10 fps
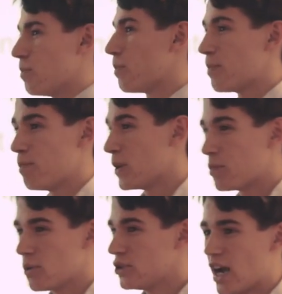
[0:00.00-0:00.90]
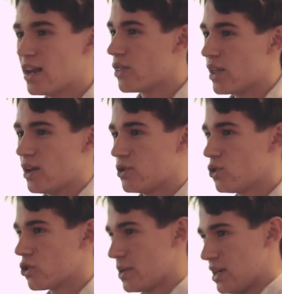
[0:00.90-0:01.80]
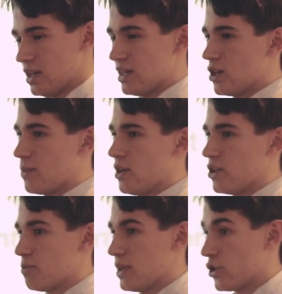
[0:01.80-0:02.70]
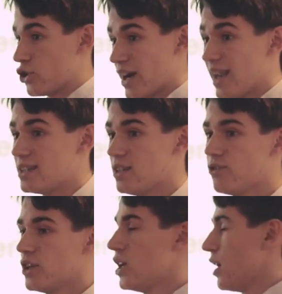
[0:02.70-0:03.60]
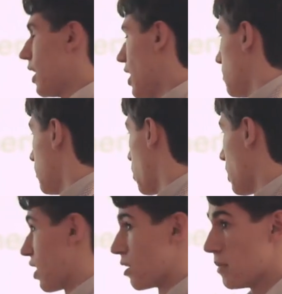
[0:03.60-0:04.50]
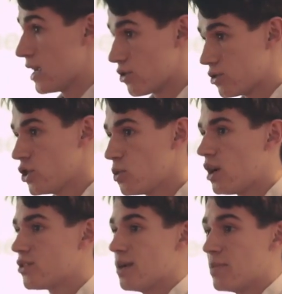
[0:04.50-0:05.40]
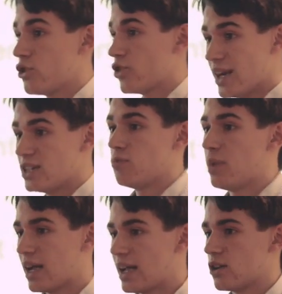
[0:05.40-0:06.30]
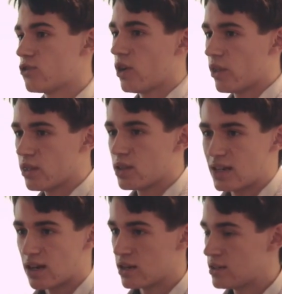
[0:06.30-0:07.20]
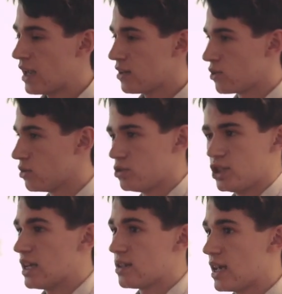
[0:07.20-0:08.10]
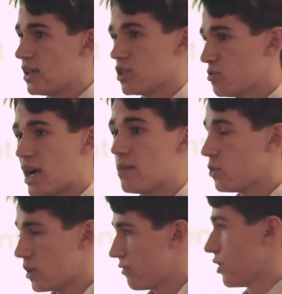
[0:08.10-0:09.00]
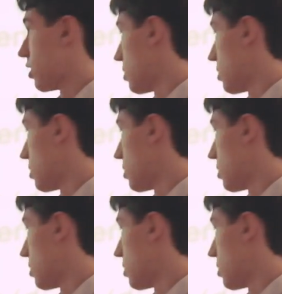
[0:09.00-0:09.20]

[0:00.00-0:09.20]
can be pretty much anything. I talked about earlier about us being creative. You want to kind of mix those two worlds and be creative black hats rather than the standard technical GSA spam or whatever you're